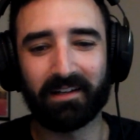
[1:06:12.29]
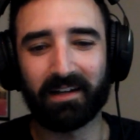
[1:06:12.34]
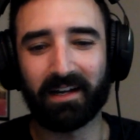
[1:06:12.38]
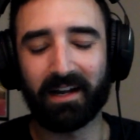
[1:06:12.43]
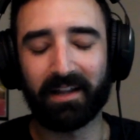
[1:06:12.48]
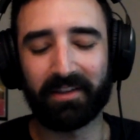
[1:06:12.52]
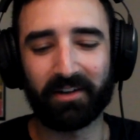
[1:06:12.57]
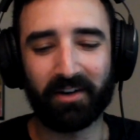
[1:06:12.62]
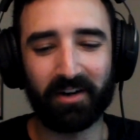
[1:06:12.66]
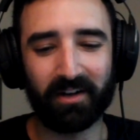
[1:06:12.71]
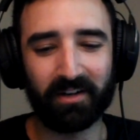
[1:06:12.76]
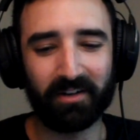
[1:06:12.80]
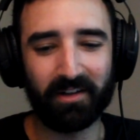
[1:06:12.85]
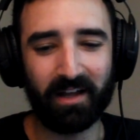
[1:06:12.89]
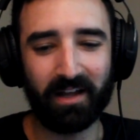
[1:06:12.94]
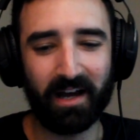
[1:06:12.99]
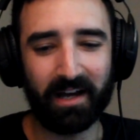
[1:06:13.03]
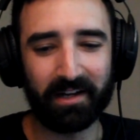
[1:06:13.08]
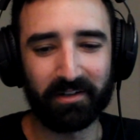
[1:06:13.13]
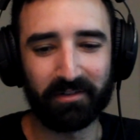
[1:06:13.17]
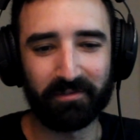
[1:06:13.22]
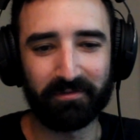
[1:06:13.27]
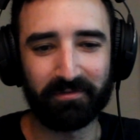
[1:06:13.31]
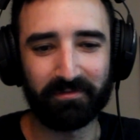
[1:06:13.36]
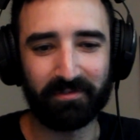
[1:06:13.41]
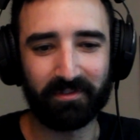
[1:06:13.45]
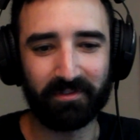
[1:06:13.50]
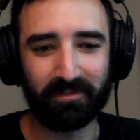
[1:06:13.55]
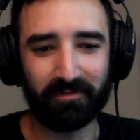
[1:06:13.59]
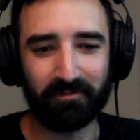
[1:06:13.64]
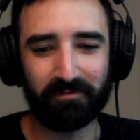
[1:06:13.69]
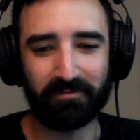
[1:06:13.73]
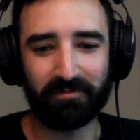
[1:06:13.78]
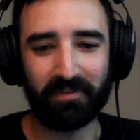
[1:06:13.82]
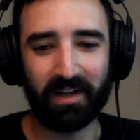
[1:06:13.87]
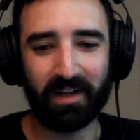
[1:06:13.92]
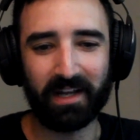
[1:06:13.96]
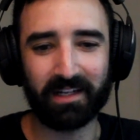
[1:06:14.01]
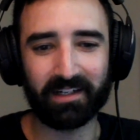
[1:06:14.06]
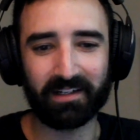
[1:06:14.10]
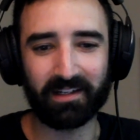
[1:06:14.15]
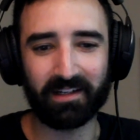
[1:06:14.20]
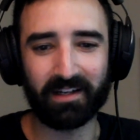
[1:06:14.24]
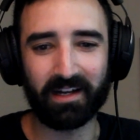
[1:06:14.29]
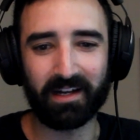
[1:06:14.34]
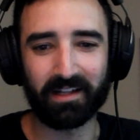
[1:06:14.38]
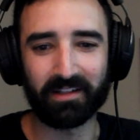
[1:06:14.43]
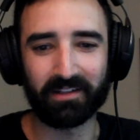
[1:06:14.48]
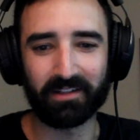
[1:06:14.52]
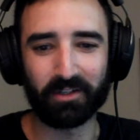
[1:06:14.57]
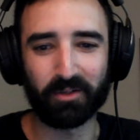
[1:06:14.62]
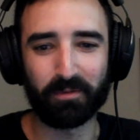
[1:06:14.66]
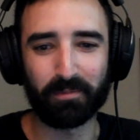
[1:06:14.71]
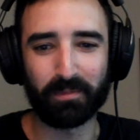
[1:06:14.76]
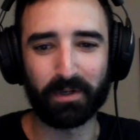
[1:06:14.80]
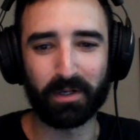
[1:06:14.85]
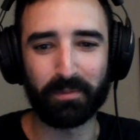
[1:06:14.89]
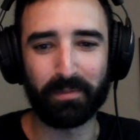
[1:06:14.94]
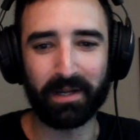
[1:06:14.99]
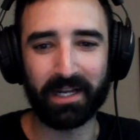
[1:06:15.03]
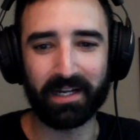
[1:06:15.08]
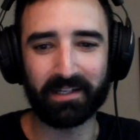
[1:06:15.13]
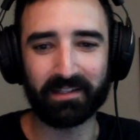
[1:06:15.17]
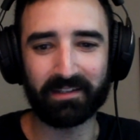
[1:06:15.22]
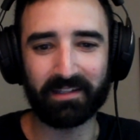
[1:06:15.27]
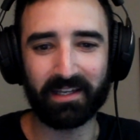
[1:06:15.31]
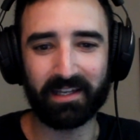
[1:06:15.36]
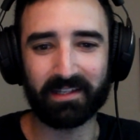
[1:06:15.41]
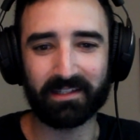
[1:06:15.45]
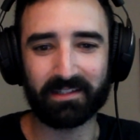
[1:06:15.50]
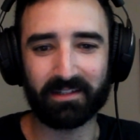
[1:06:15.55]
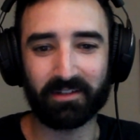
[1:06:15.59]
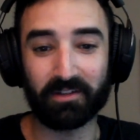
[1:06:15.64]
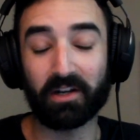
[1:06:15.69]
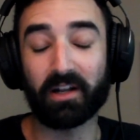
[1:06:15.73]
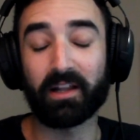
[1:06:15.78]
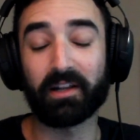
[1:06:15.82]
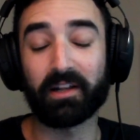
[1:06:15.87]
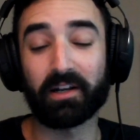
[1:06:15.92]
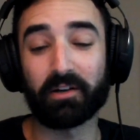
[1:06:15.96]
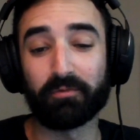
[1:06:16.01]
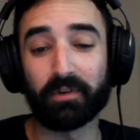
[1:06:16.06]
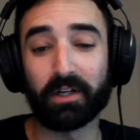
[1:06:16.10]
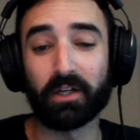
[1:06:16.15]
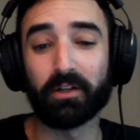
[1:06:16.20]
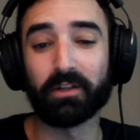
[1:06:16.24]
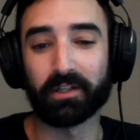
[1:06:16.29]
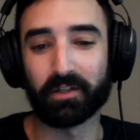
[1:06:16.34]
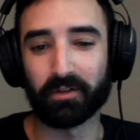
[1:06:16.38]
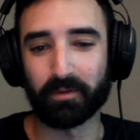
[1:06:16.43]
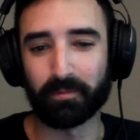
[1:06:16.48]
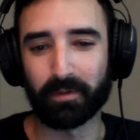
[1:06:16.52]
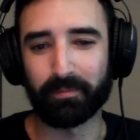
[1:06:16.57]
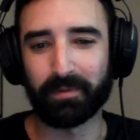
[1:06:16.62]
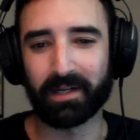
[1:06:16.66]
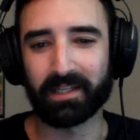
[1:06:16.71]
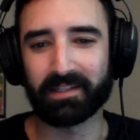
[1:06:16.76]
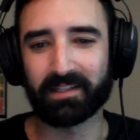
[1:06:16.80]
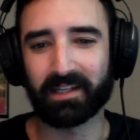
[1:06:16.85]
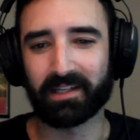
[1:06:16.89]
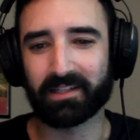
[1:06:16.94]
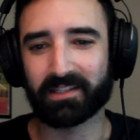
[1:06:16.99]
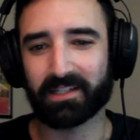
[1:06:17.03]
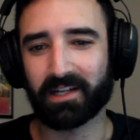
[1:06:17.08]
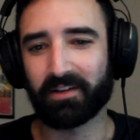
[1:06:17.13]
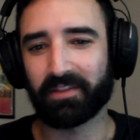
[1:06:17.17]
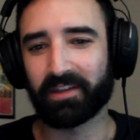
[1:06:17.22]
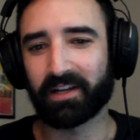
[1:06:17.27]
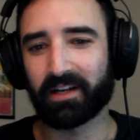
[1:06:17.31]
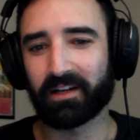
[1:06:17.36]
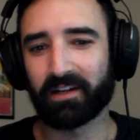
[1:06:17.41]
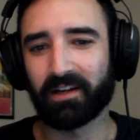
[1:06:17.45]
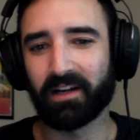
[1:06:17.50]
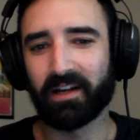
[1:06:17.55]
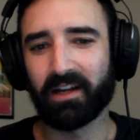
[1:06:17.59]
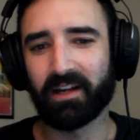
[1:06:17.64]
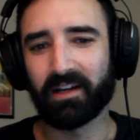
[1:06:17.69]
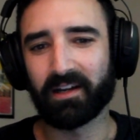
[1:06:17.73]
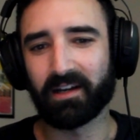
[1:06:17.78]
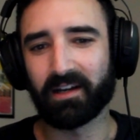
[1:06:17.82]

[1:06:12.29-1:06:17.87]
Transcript: There are a lot of fake Little Mermaid takes. There are a lot of real Little Mermaid takes out there.